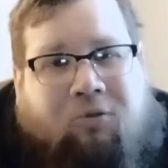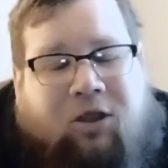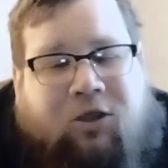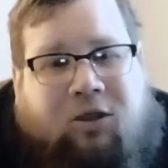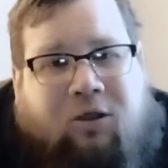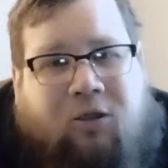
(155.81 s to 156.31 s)

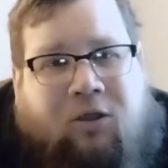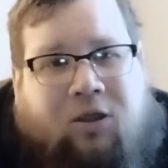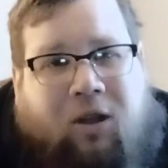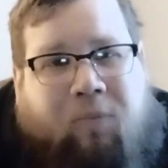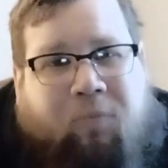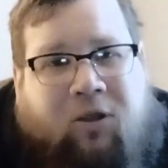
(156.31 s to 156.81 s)
But she looks
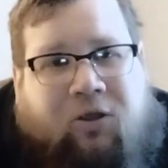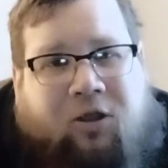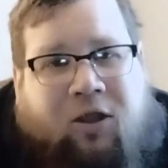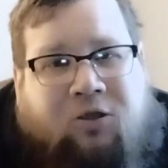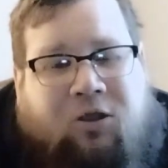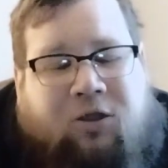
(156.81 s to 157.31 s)
up, which
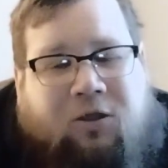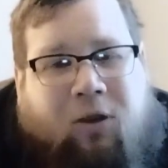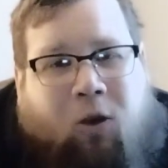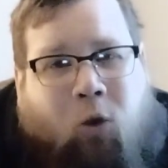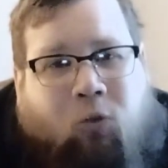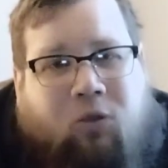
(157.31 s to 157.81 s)
says she's
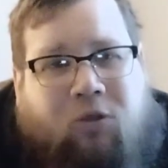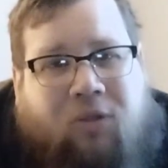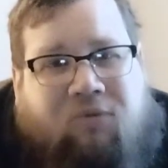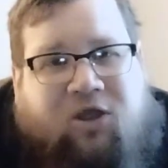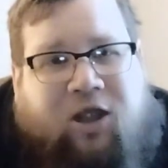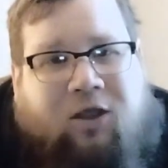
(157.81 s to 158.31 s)
the holder
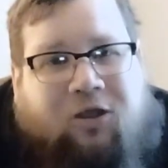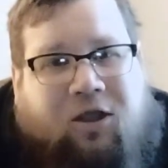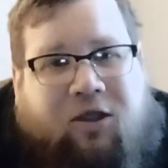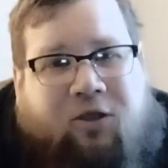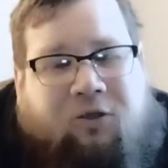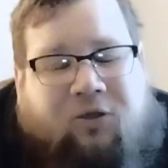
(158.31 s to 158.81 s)
of
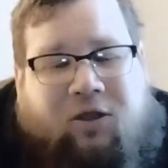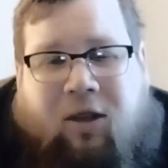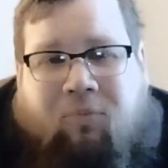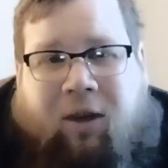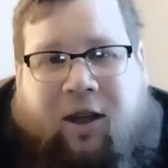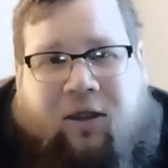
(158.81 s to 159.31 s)
justice or
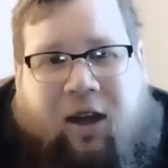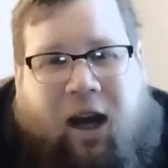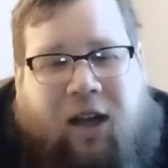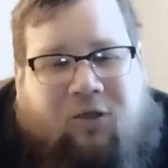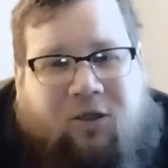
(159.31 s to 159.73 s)
something like that.